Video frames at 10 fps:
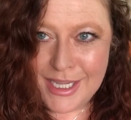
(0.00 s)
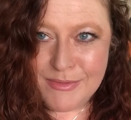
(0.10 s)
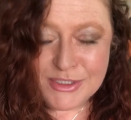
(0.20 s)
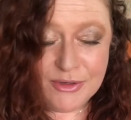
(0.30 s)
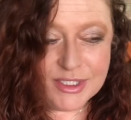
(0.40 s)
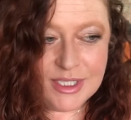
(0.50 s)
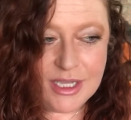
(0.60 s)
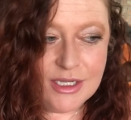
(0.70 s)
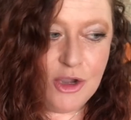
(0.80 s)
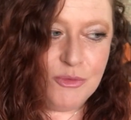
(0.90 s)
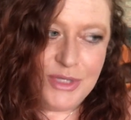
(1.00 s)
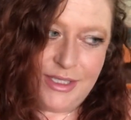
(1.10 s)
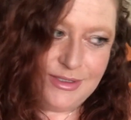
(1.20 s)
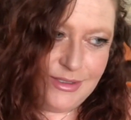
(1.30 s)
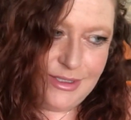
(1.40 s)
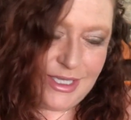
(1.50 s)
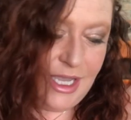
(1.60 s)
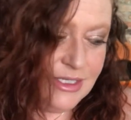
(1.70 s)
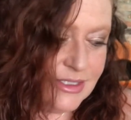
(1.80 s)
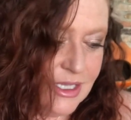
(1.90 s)
I'm so excited. I hope that's the
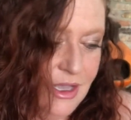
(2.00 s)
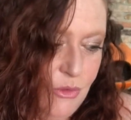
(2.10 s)
case.